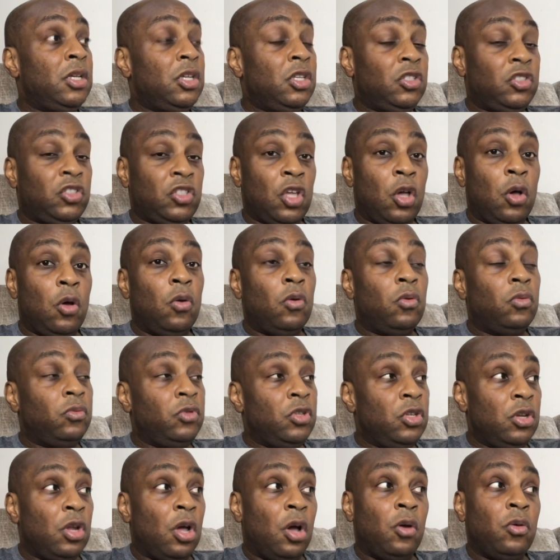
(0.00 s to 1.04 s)
So,
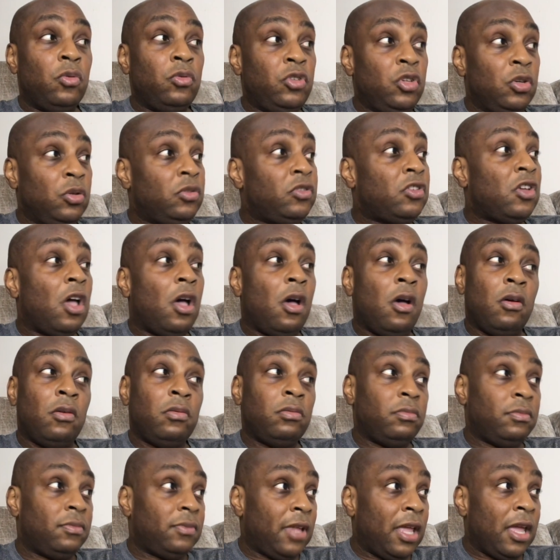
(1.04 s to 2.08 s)
you know, Utah,
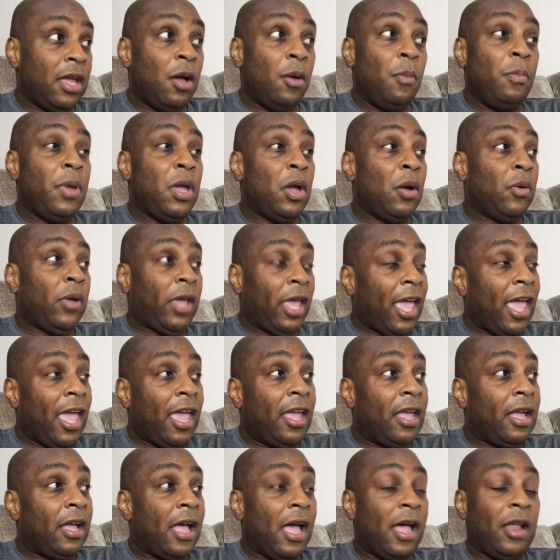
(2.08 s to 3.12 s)
they're going to be
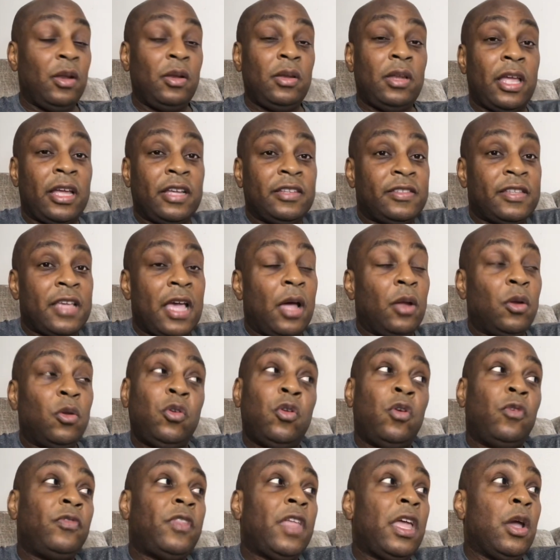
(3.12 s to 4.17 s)
okay. I don't
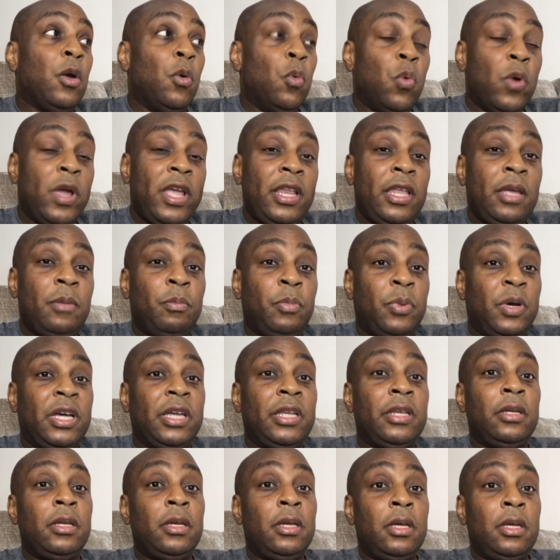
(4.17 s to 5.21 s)
know if they can win it,
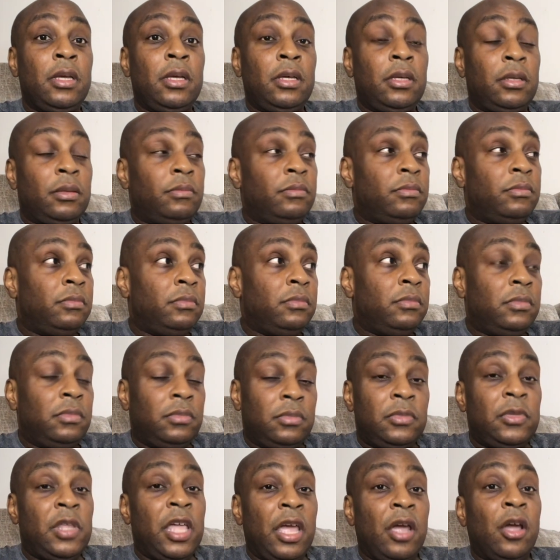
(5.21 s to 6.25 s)
but
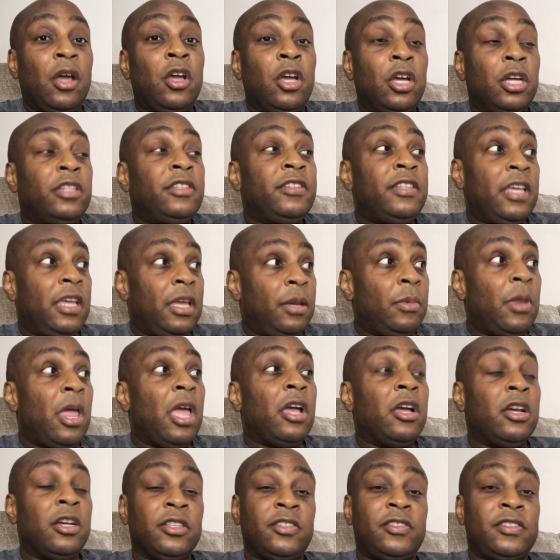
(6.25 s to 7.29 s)
they're a good team. They're a
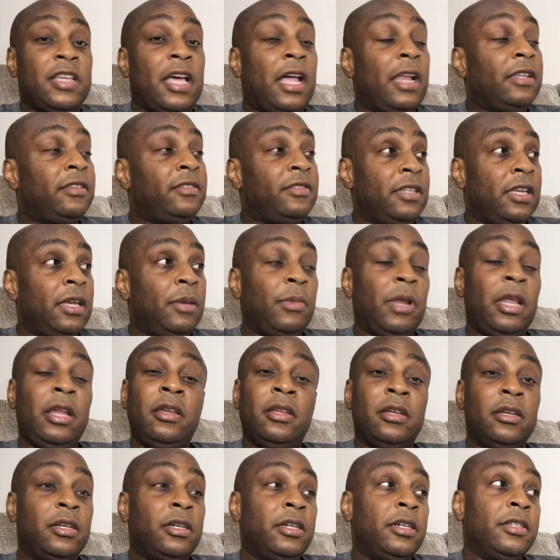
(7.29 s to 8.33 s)
good, solid team. They
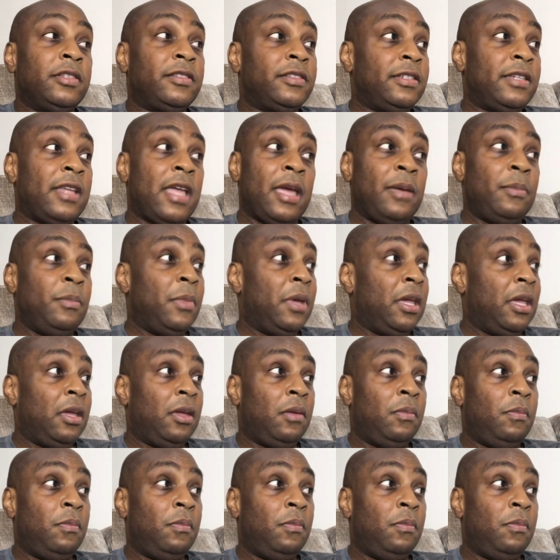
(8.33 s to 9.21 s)
look good tonight, man.